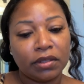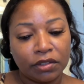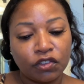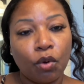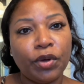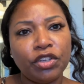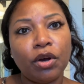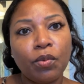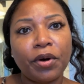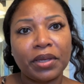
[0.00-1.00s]
So when
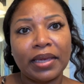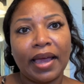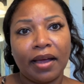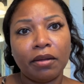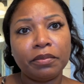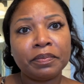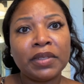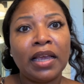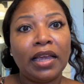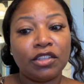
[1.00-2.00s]
you're working out,
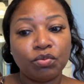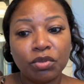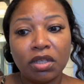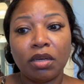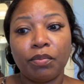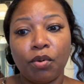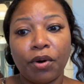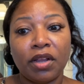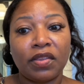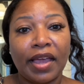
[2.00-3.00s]
it's really
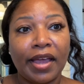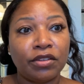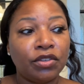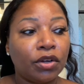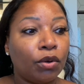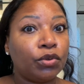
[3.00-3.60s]
important that, you know,